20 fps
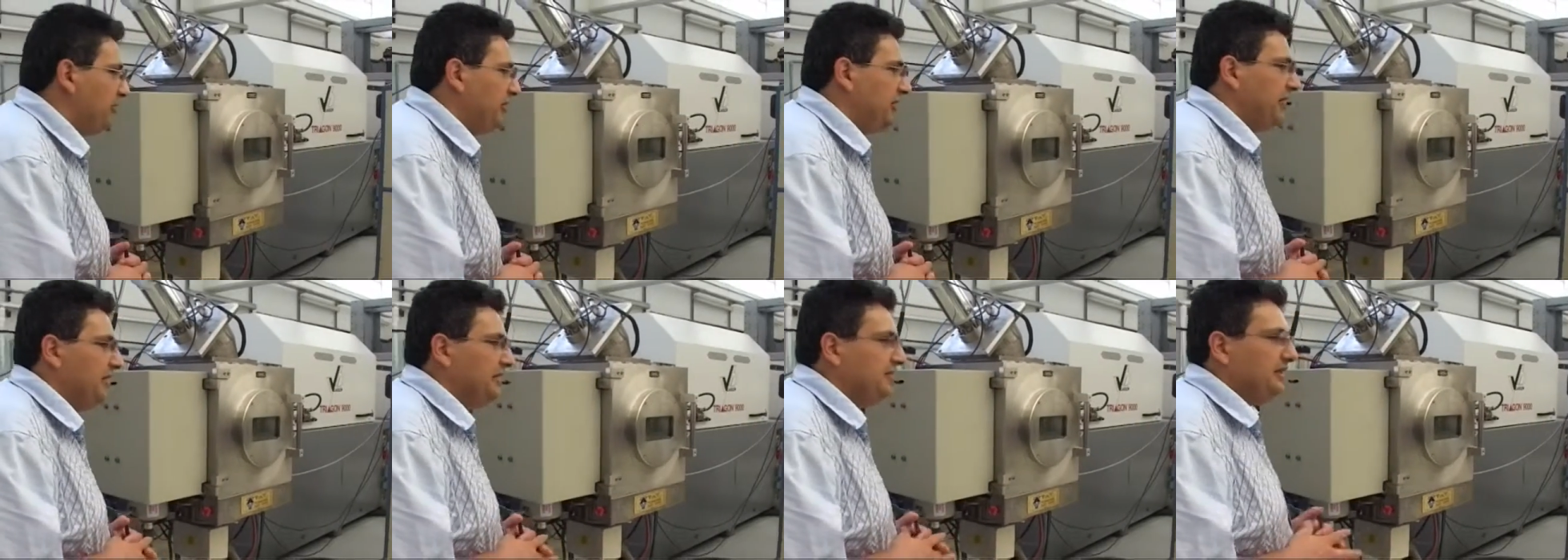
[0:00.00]

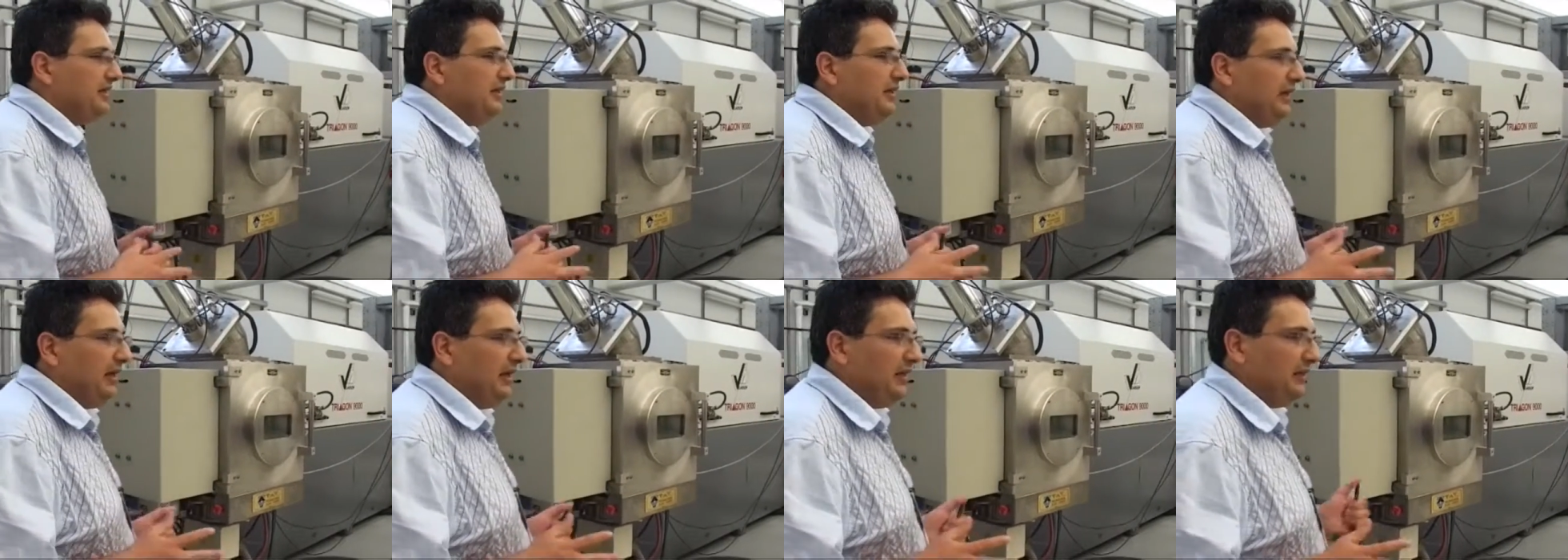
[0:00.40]
operate
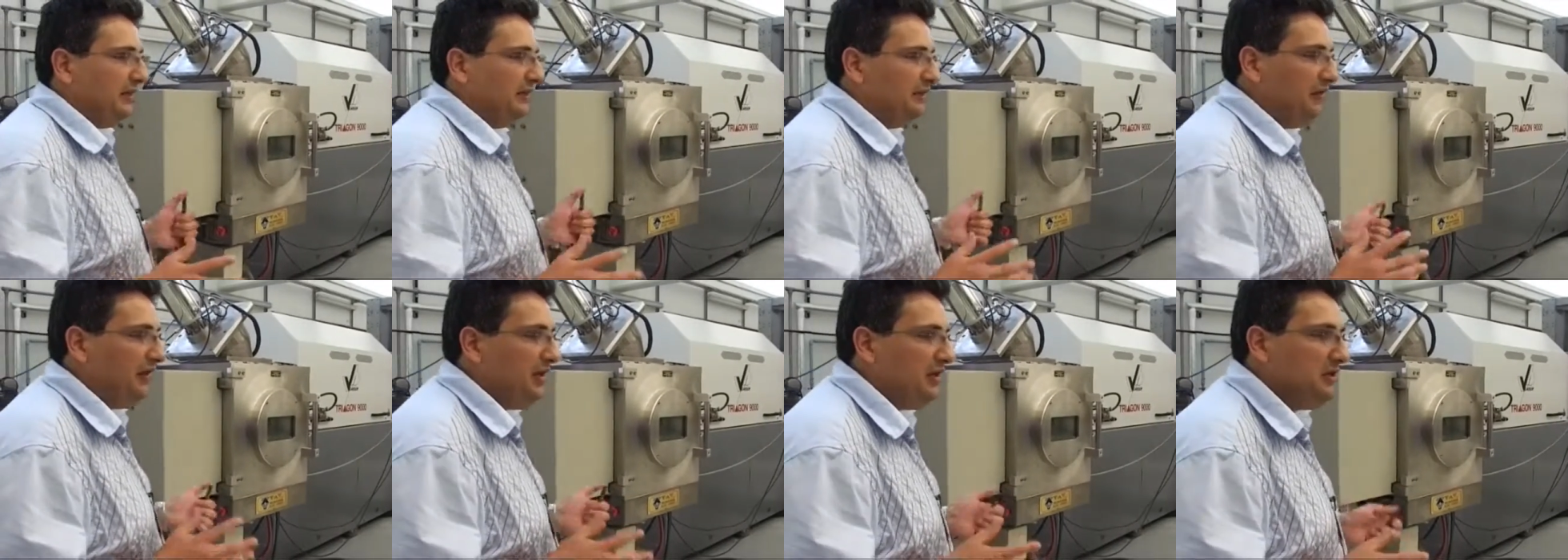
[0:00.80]
at
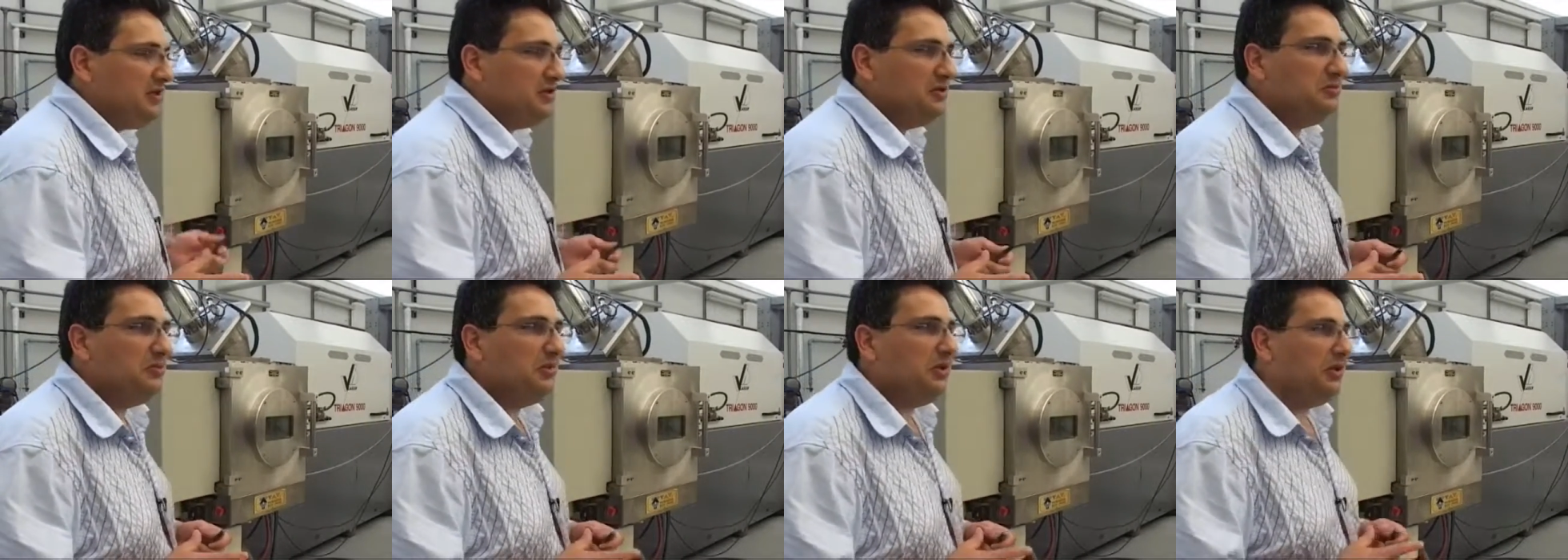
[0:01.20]
a
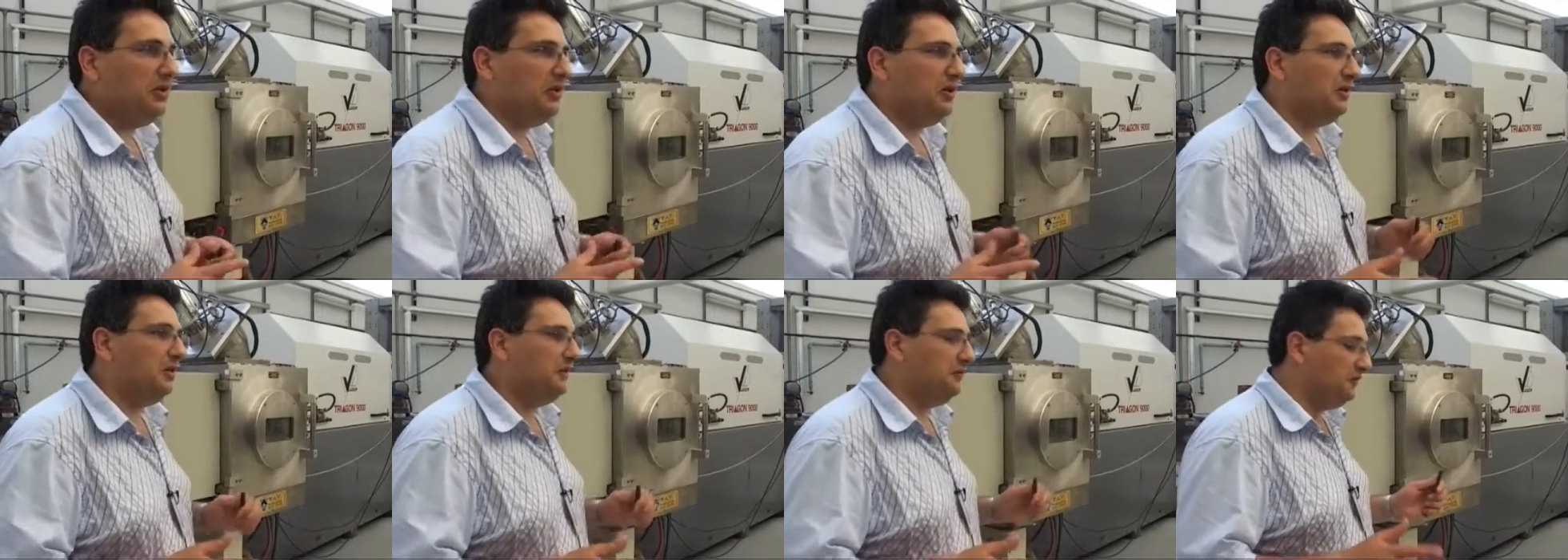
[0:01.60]
vacuum
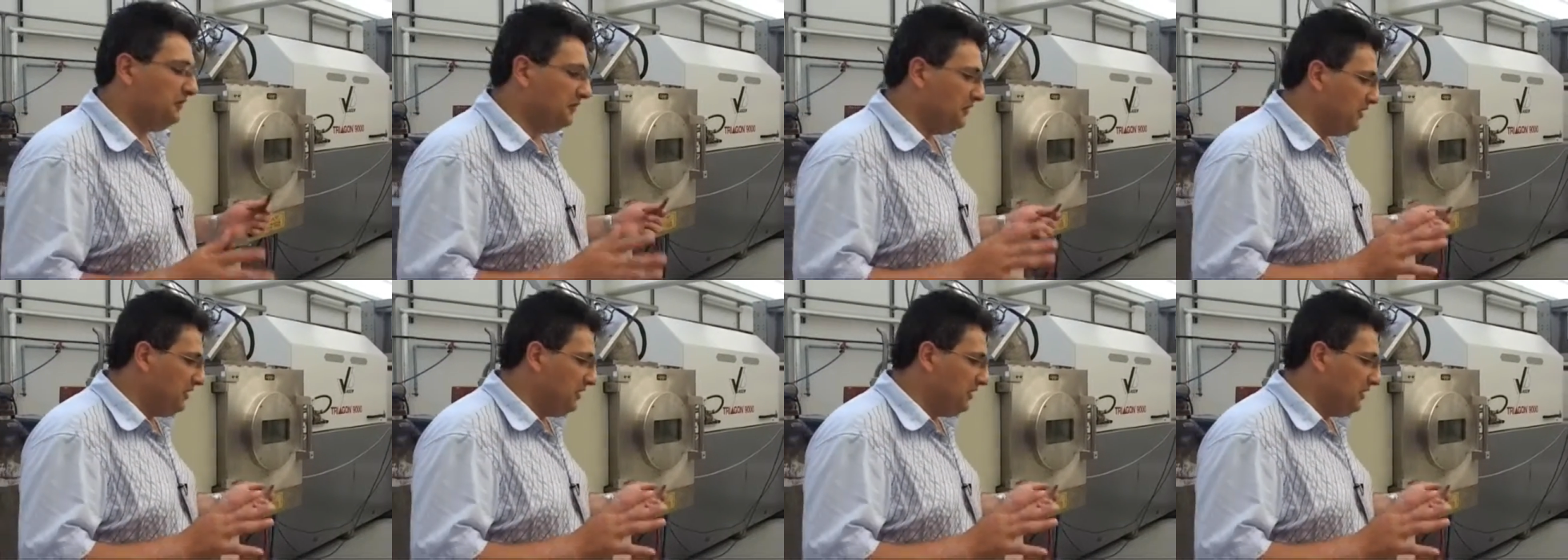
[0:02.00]
of